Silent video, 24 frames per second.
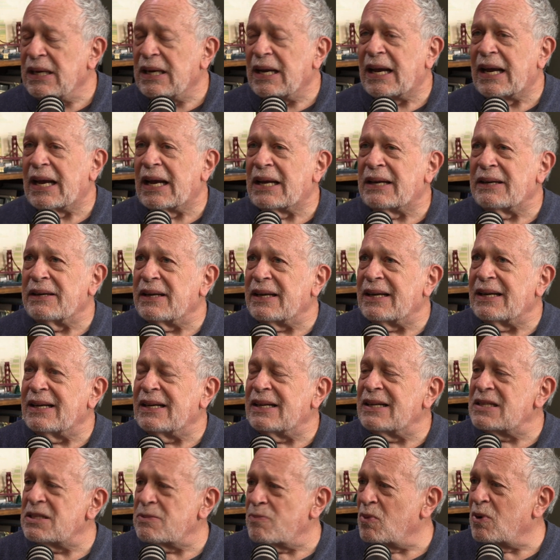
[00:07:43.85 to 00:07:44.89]
and
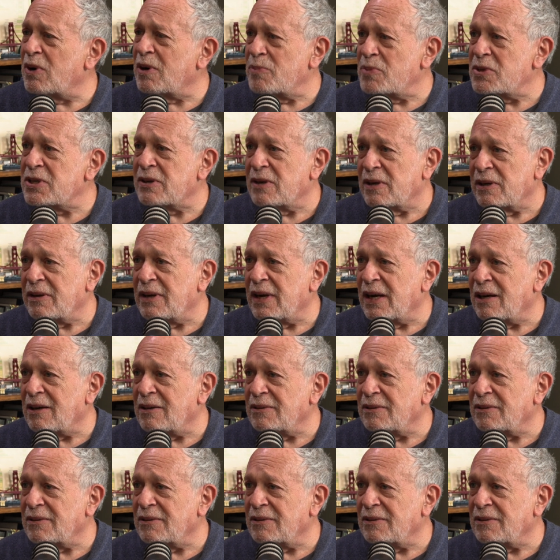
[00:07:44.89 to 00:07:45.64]
it is more absurd now.